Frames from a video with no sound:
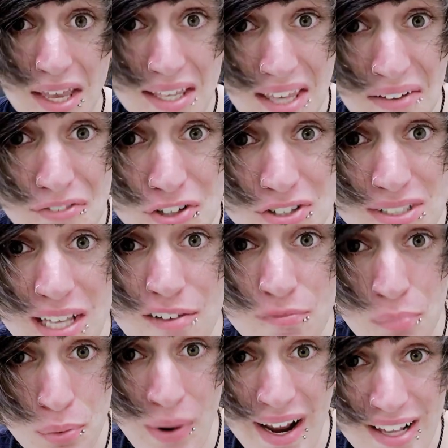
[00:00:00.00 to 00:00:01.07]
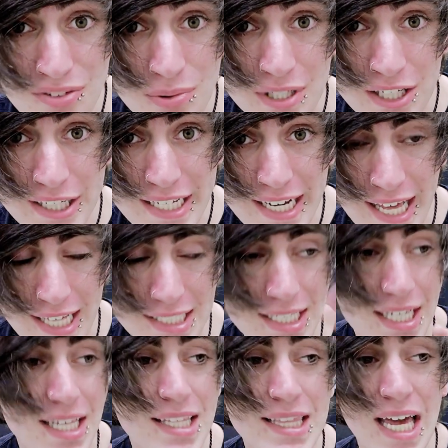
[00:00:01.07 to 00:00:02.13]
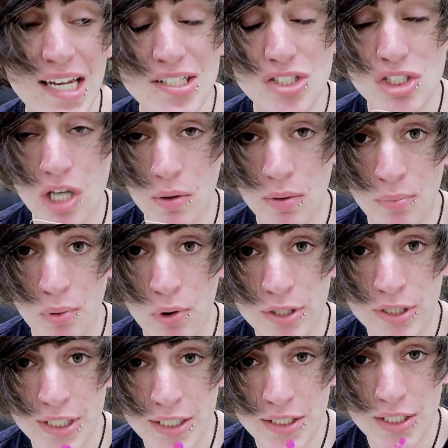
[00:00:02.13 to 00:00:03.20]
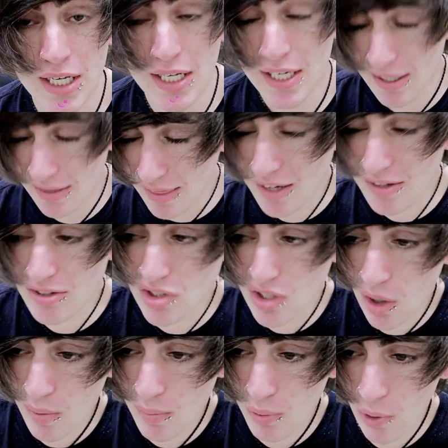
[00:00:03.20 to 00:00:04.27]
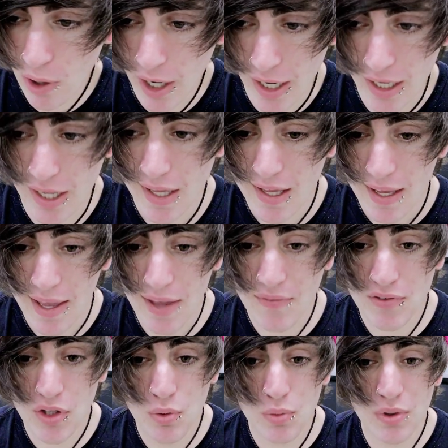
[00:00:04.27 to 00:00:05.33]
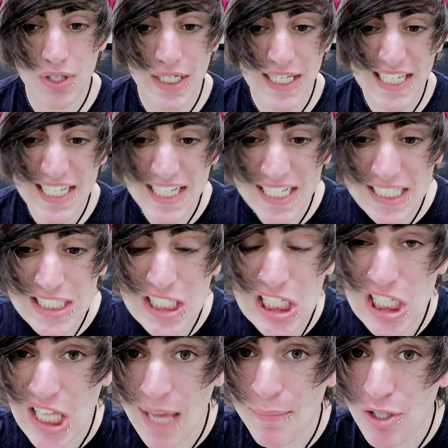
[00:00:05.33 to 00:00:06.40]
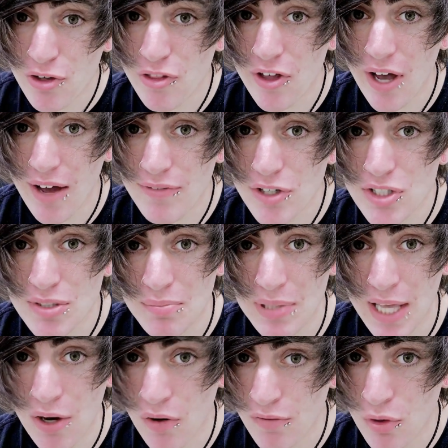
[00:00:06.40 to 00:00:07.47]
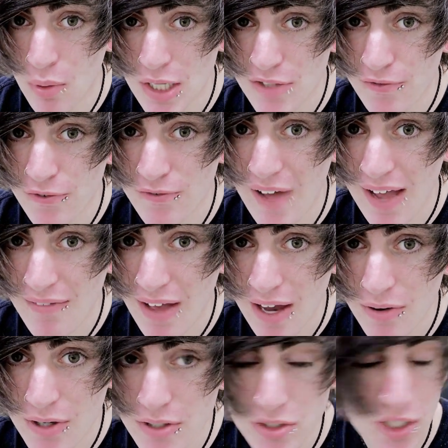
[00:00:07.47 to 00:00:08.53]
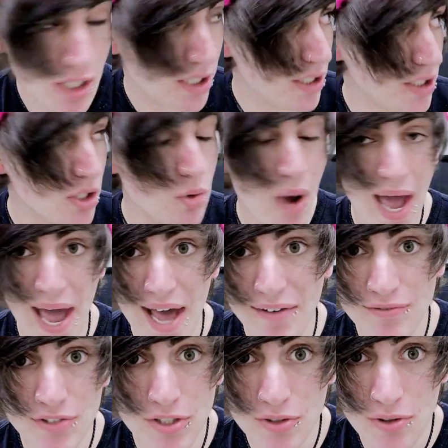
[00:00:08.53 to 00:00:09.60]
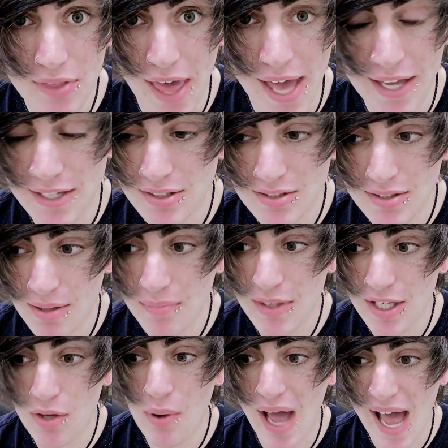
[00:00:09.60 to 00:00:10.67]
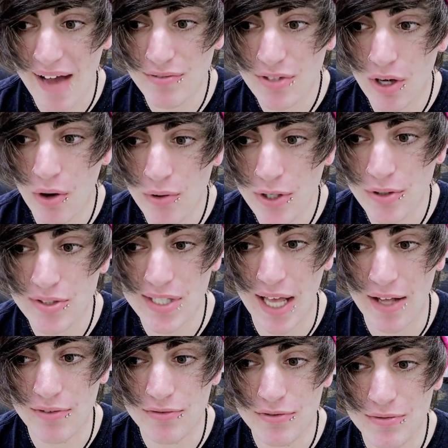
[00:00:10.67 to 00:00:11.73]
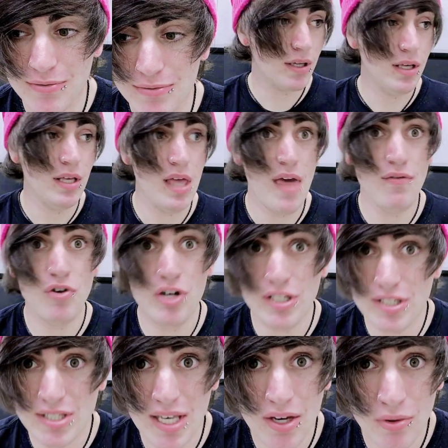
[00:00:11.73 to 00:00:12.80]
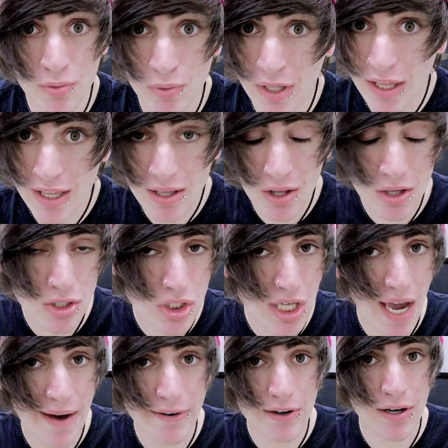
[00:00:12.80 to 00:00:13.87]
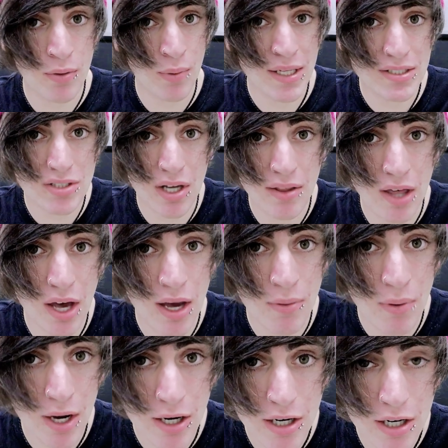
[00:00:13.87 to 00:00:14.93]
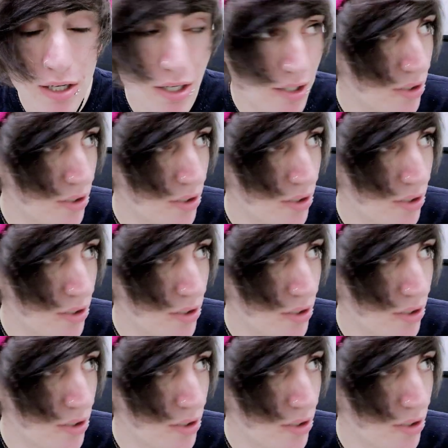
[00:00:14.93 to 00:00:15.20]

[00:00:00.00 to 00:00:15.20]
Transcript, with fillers: Give yourself breaks when you need it. That is so important. That is so important. If you need to climb under the covers and play Overwatch for five hours, you have to do that. It's something you have to owe yourself. If you need to take a really long shower and waste all the hot water,